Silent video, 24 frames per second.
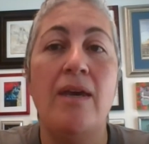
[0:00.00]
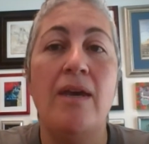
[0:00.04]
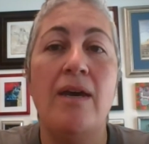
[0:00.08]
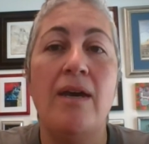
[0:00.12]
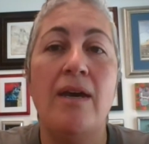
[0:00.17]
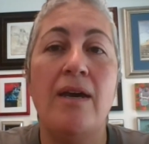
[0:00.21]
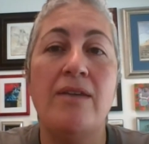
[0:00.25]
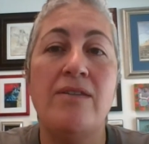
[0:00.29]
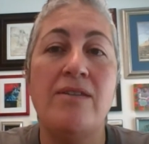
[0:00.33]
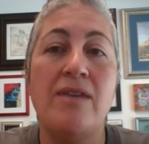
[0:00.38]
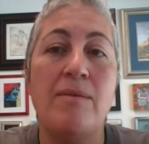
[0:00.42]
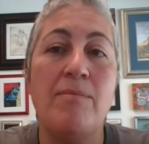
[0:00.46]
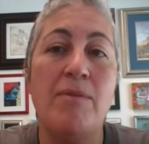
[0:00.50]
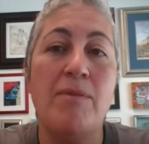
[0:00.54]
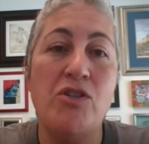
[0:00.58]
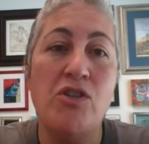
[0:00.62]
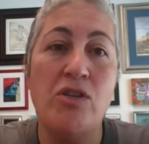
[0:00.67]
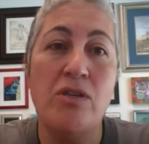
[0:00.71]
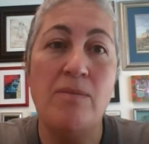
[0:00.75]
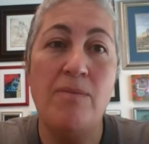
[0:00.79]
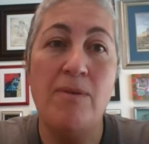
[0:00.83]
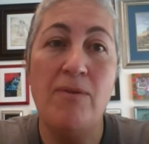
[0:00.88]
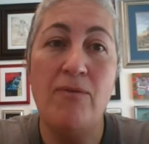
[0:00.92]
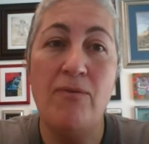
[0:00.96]
As I
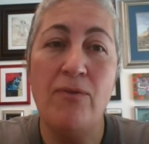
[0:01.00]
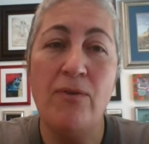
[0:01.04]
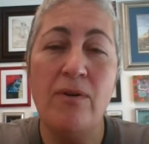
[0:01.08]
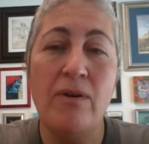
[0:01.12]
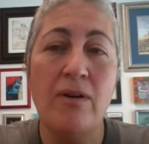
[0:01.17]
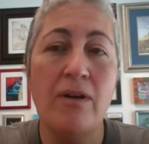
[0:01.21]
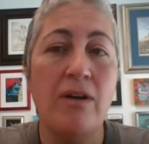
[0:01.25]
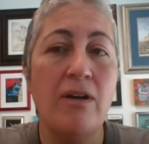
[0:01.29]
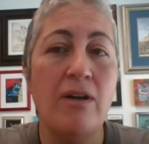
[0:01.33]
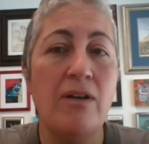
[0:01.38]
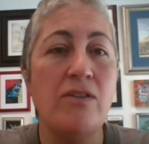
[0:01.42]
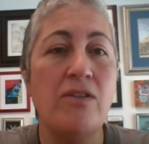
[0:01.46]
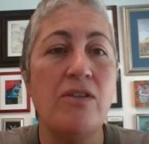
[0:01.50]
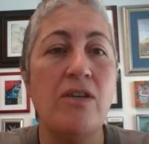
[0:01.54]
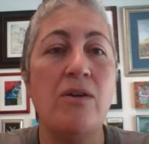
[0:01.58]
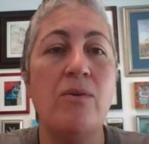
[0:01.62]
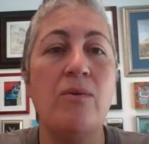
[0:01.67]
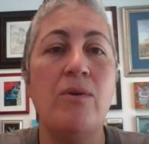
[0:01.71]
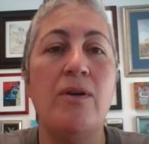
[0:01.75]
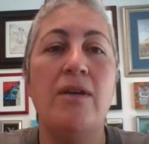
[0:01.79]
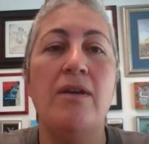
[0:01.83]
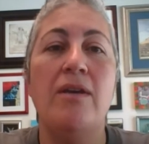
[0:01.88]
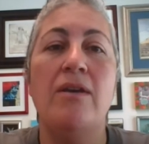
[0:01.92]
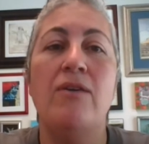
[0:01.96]
mentioned before, also,
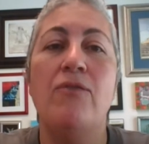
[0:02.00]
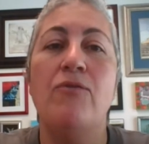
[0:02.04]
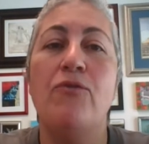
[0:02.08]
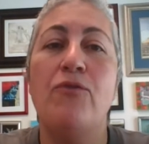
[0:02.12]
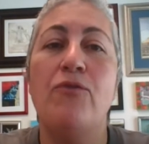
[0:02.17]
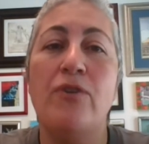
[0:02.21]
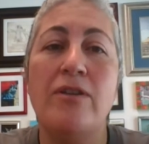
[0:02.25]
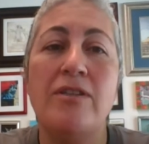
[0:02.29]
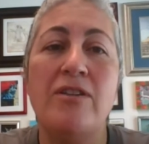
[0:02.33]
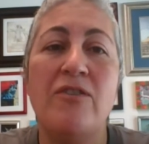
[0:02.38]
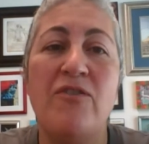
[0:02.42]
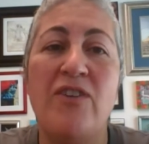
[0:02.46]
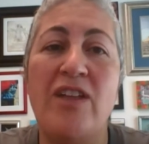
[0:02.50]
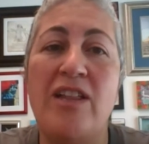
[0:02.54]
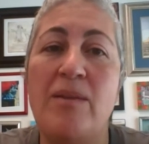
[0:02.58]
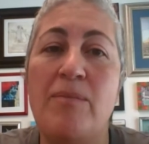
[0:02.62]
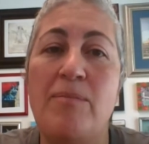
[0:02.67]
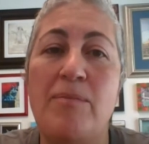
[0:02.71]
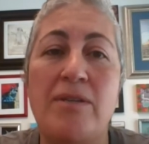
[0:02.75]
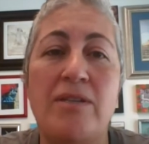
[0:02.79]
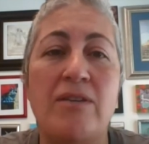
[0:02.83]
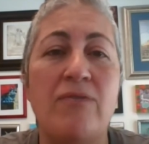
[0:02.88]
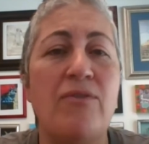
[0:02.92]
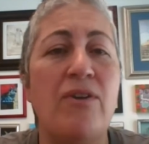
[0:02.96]
full
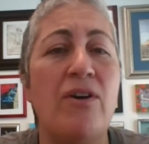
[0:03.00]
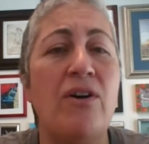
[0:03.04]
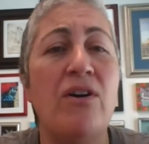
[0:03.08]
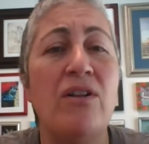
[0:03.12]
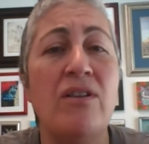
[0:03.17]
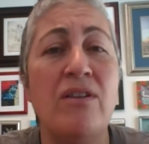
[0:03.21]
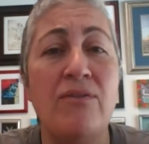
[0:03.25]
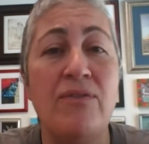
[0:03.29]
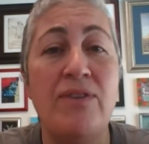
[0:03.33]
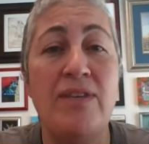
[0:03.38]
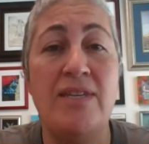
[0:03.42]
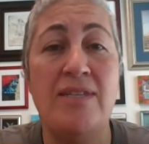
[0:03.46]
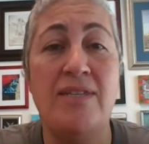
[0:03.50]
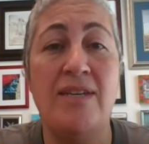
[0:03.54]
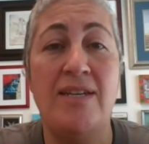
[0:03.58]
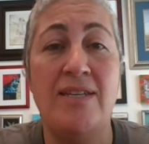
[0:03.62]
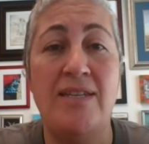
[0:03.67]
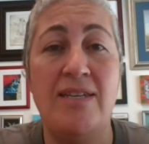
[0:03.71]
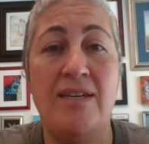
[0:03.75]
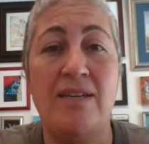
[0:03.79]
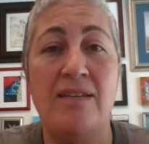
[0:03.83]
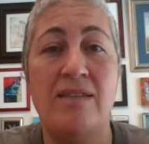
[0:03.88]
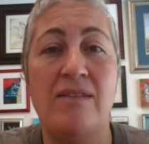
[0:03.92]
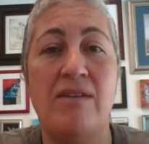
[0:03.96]
development of all of these
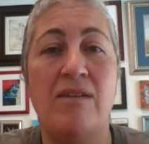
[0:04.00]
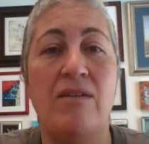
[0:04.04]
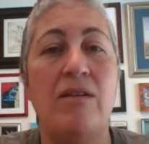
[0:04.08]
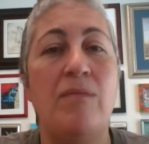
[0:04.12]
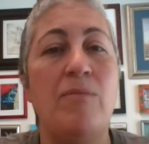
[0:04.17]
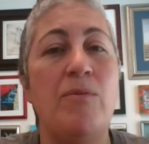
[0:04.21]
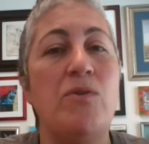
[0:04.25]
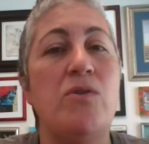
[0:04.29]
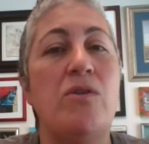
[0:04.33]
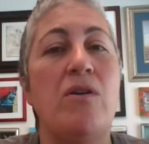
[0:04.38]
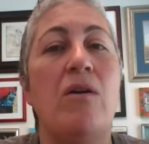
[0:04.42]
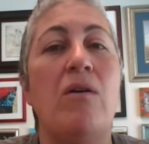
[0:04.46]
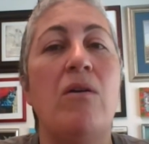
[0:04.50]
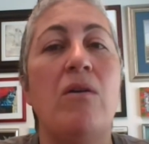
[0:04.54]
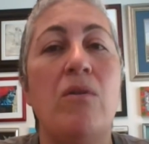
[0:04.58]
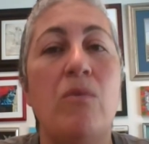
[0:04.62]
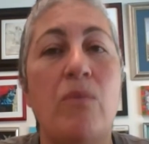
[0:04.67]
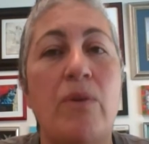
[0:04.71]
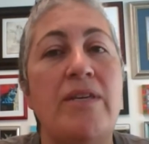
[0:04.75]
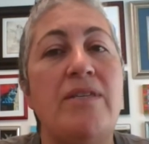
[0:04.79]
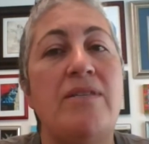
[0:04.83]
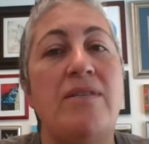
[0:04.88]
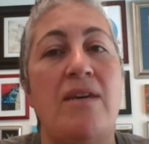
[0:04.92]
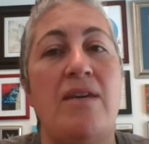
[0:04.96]
ideas almost
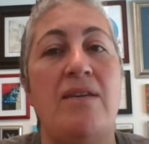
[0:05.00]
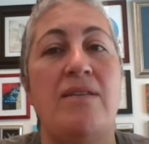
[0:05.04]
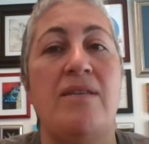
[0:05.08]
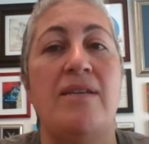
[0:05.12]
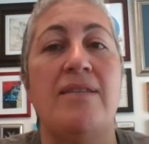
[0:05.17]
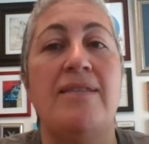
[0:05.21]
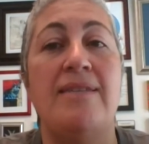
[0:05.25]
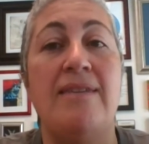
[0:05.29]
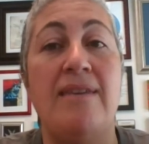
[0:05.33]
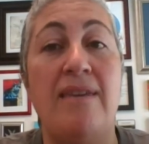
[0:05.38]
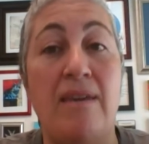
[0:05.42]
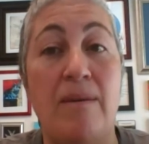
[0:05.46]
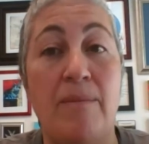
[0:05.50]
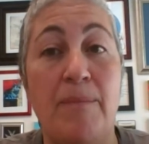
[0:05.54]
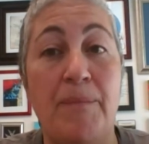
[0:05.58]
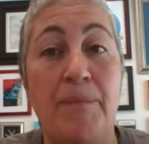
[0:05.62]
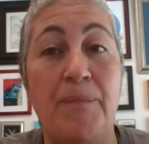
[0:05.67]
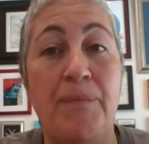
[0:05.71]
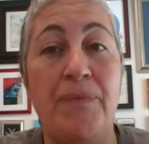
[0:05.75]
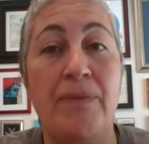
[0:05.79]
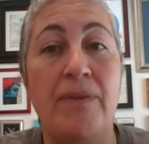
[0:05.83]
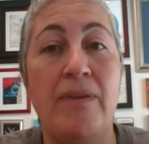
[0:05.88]
always takes a team.